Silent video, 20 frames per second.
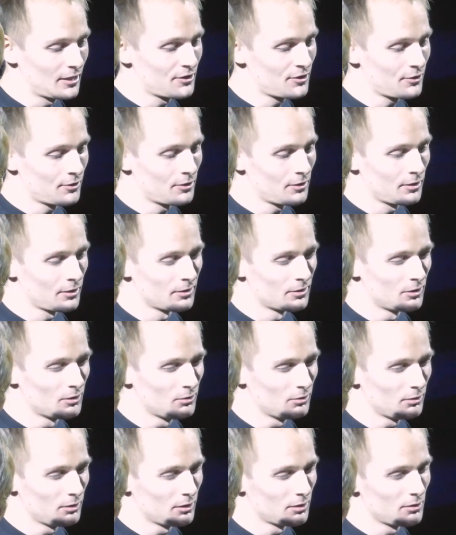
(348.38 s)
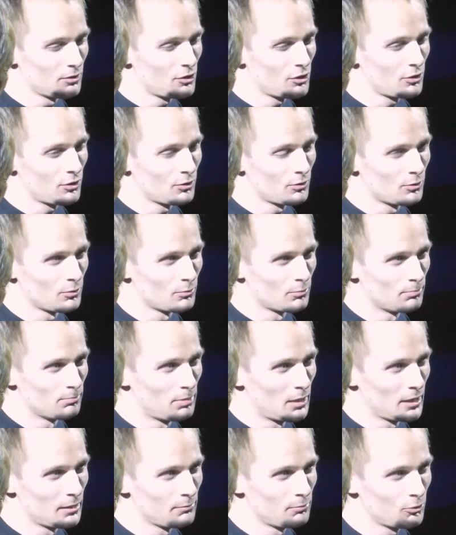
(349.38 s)
I was worried about having
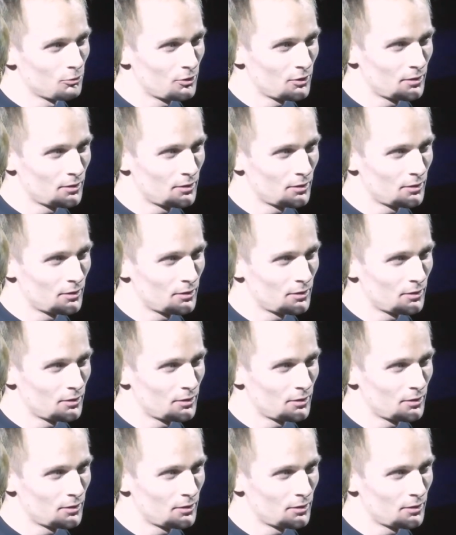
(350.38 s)
to